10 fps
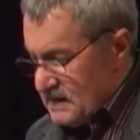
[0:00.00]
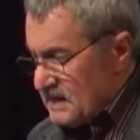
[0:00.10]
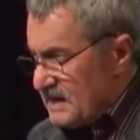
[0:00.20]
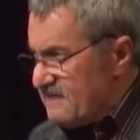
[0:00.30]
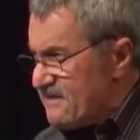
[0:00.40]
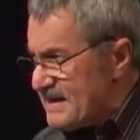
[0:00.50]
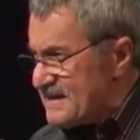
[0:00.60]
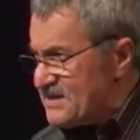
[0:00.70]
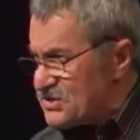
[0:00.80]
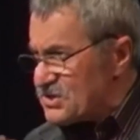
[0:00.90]
living
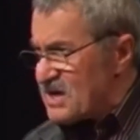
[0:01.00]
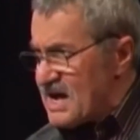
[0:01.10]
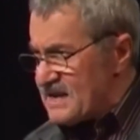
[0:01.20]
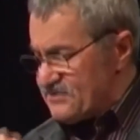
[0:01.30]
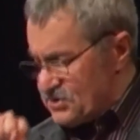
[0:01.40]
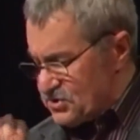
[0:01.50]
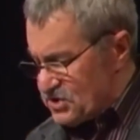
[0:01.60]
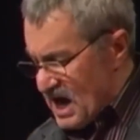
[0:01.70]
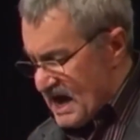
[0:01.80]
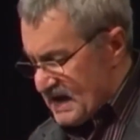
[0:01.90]
in this kind of
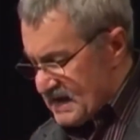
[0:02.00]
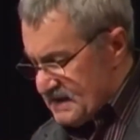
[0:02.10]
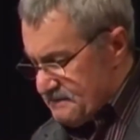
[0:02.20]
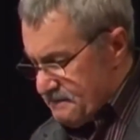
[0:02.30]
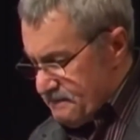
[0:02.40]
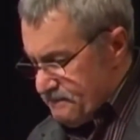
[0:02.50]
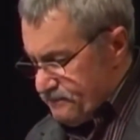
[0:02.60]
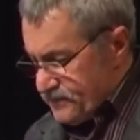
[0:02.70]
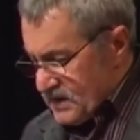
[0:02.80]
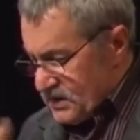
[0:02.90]
society,
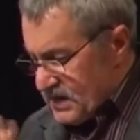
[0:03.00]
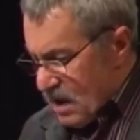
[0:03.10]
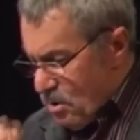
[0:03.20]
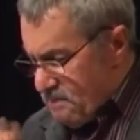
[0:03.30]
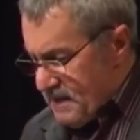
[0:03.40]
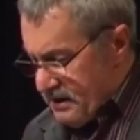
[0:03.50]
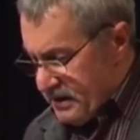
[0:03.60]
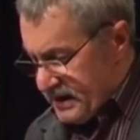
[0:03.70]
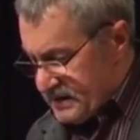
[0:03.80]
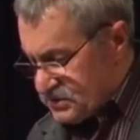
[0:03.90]
no
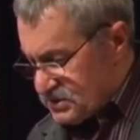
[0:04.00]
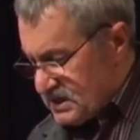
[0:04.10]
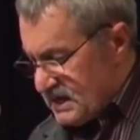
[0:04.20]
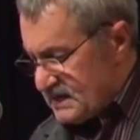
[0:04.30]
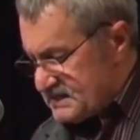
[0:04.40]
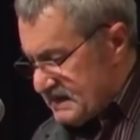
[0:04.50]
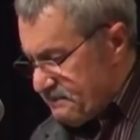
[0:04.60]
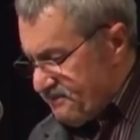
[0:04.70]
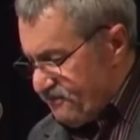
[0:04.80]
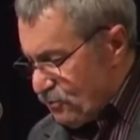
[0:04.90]
Americans,
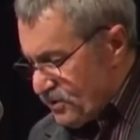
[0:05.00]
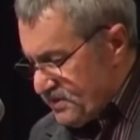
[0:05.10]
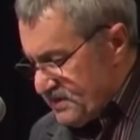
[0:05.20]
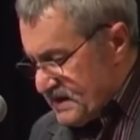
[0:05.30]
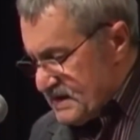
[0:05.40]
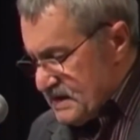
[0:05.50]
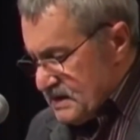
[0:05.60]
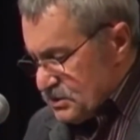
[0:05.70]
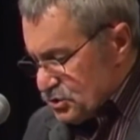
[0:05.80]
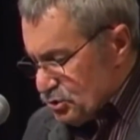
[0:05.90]
except for the
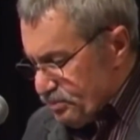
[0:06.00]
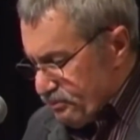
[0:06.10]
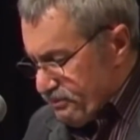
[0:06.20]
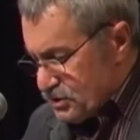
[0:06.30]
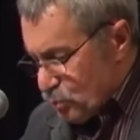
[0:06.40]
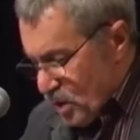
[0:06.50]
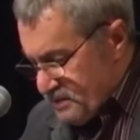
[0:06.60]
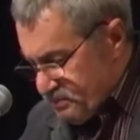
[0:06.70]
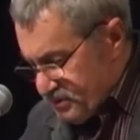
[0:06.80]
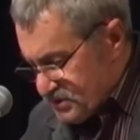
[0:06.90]
super rich
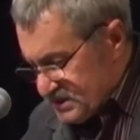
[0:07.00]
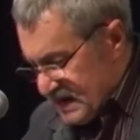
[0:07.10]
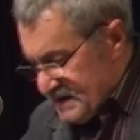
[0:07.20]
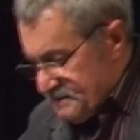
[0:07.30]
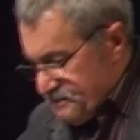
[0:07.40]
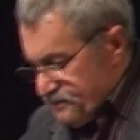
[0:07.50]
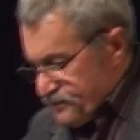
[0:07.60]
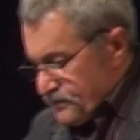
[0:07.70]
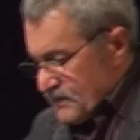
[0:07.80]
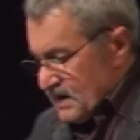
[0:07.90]
1%,
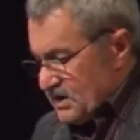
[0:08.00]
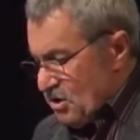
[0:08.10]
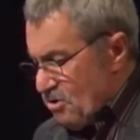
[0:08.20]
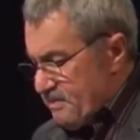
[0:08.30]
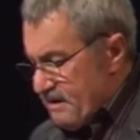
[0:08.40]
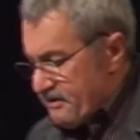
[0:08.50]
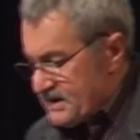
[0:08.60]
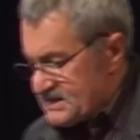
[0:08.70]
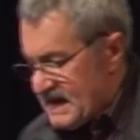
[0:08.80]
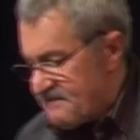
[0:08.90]
no
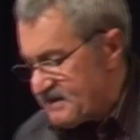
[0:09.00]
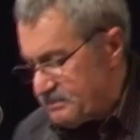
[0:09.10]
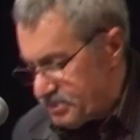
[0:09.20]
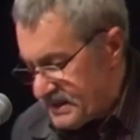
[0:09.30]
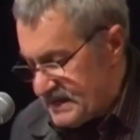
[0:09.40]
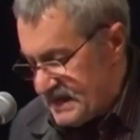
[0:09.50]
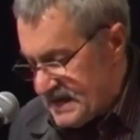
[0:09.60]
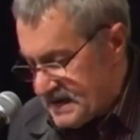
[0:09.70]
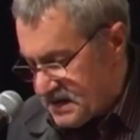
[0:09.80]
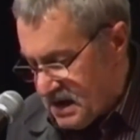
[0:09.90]
Americans have complete
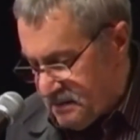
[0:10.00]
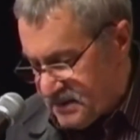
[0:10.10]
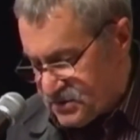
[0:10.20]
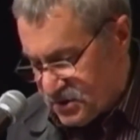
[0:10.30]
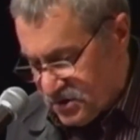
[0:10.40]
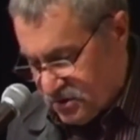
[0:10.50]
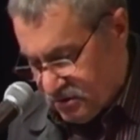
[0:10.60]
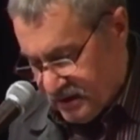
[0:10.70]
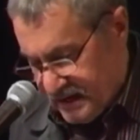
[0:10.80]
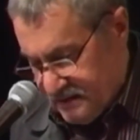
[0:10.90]
economic
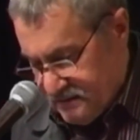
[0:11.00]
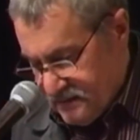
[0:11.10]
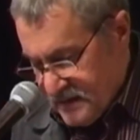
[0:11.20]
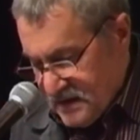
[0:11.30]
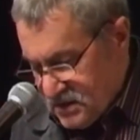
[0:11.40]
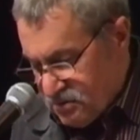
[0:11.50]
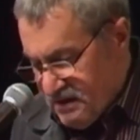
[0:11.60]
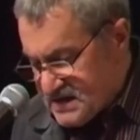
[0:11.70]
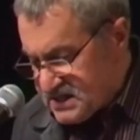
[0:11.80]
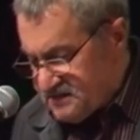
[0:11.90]
security. The
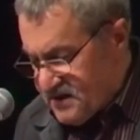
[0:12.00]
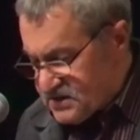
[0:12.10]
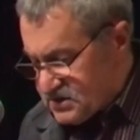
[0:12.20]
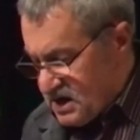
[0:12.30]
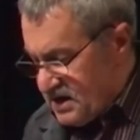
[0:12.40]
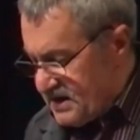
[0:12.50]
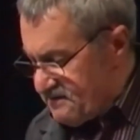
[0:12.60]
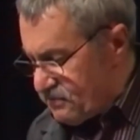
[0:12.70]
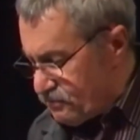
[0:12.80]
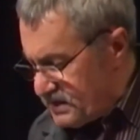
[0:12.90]
rest of us are
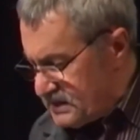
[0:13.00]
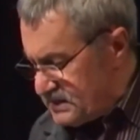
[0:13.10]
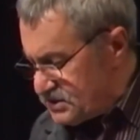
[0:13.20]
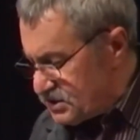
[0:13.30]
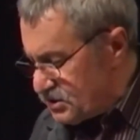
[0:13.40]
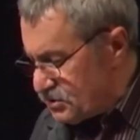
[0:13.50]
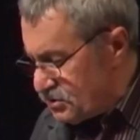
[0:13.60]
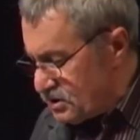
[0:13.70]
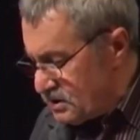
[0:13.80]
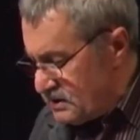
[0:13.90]
never really
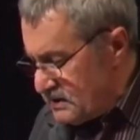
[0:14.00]
secure.